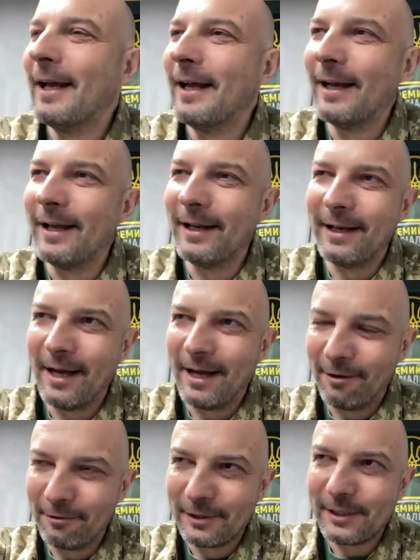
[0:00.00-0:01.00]
uh,
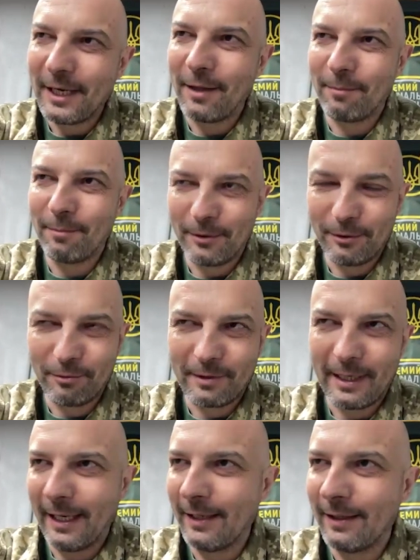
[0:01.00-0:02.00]
now is helping
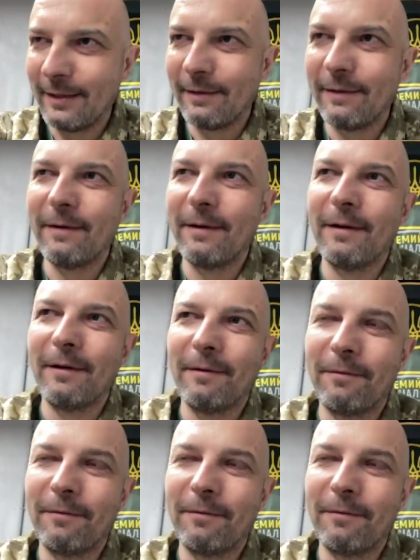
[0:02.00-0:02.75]
Ukraine uh,